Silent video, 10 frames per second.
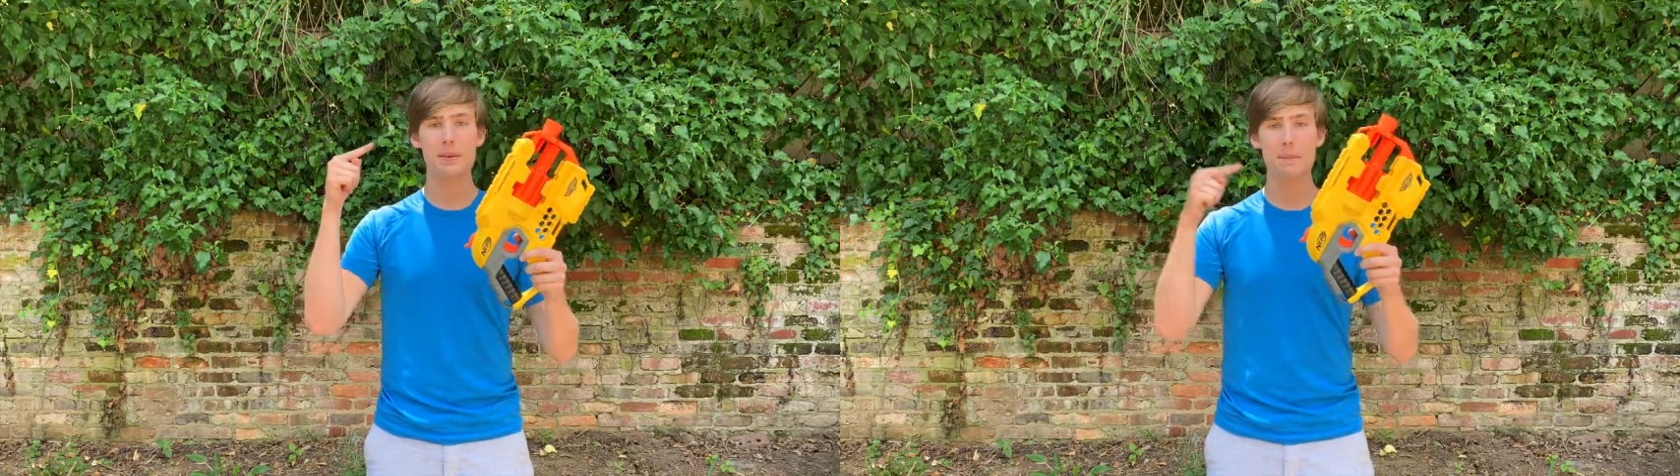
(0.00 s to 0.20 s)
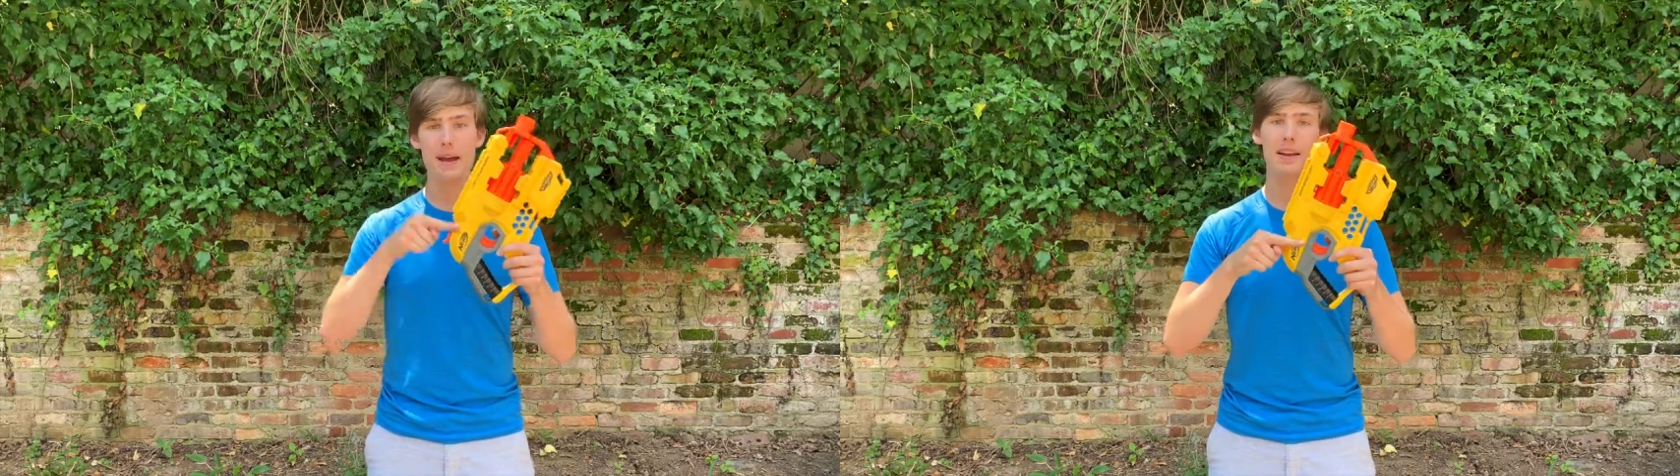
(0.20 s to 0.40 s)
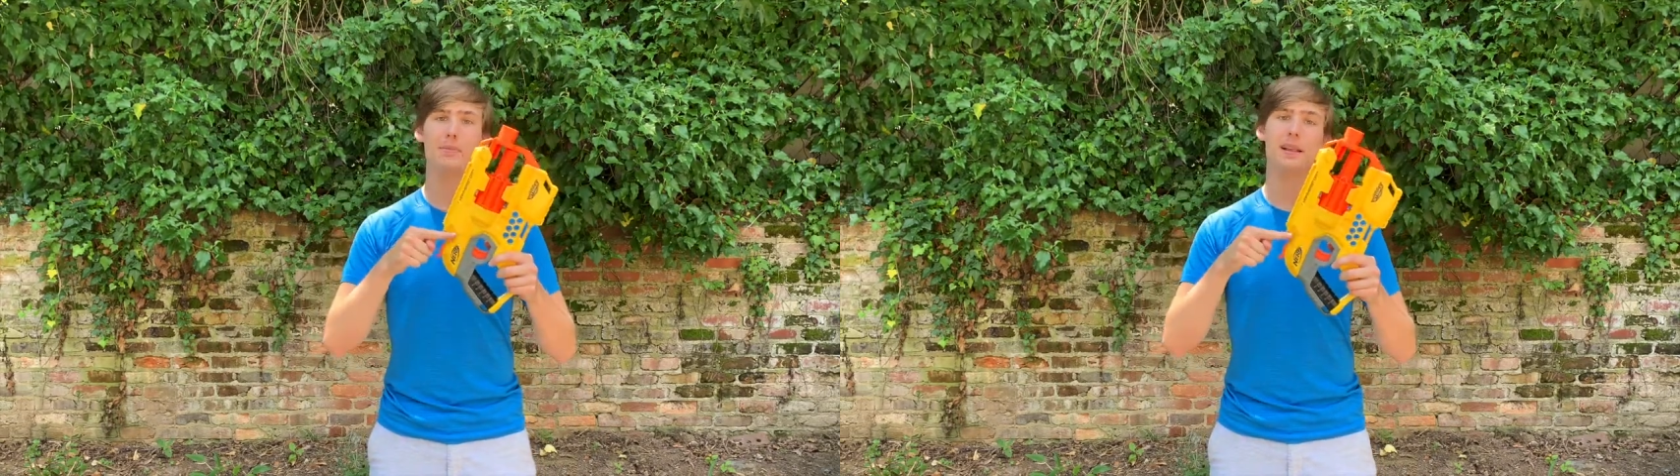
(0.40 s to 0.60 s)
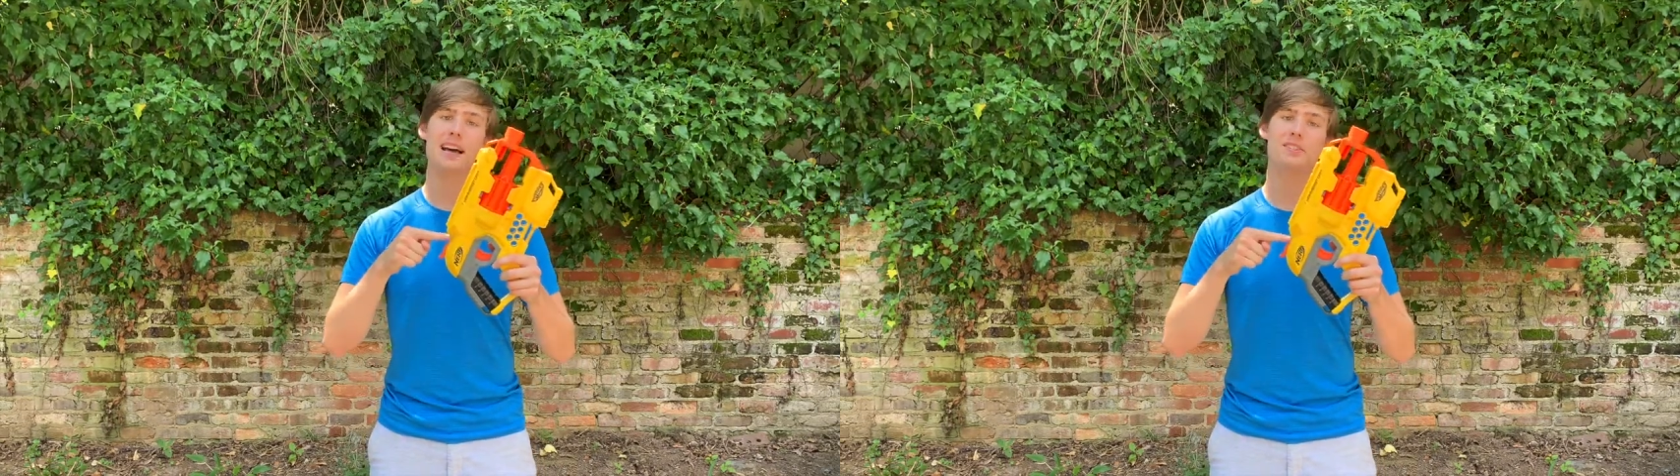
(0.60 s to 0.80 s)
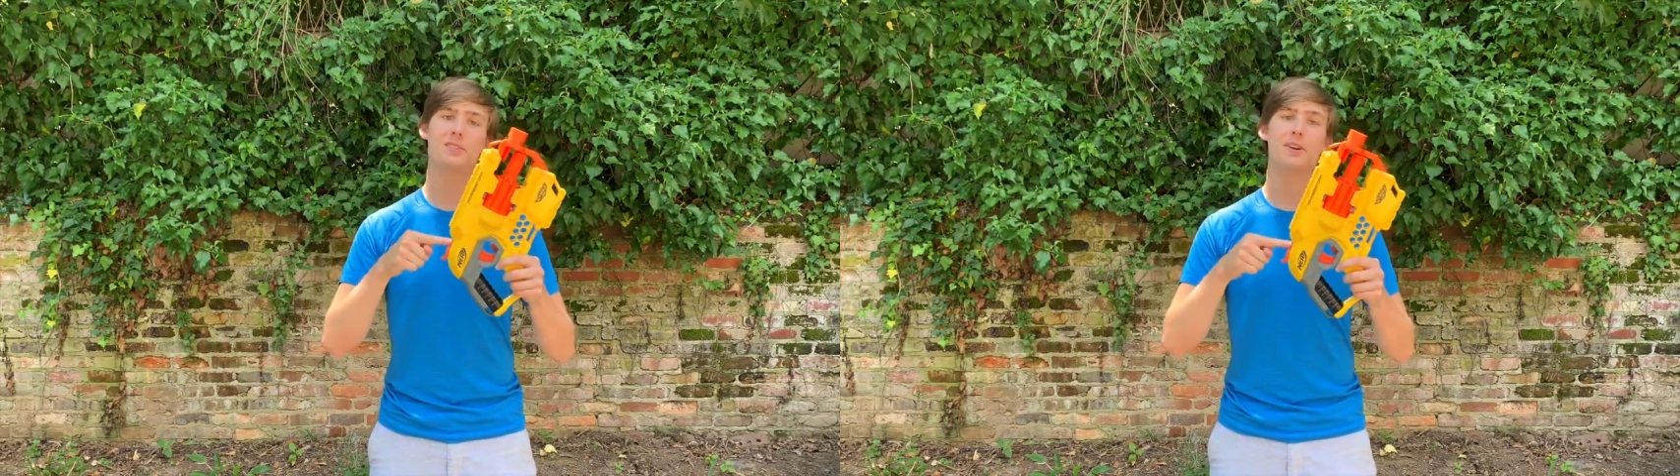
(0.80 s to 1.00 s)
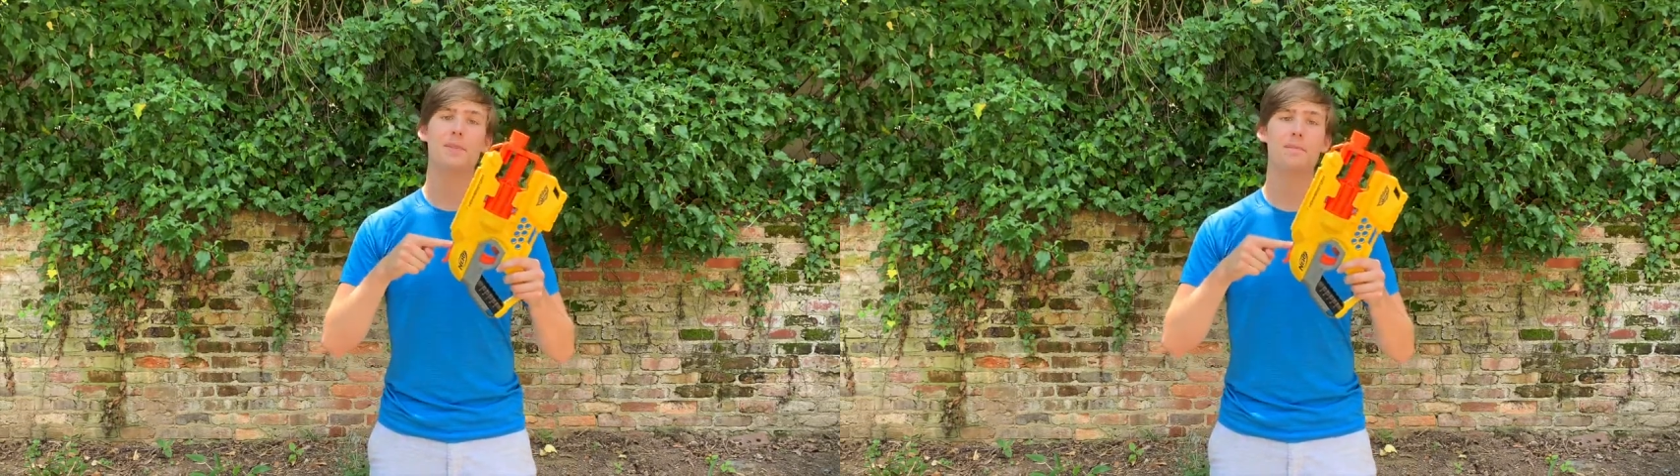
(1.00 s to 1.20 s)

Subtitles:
a Mega Blaster.